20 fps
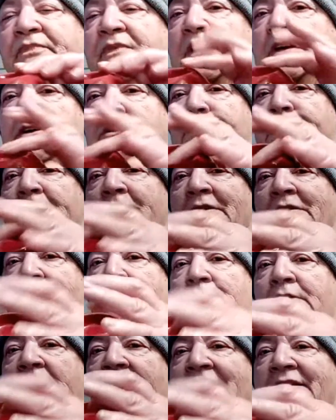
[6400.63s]
you put a
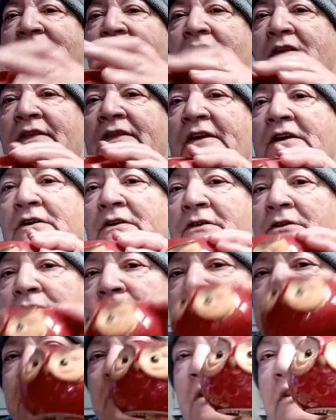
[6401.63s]
little candle in there, a
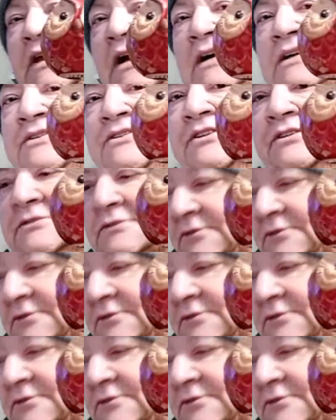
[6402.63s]
little tea light.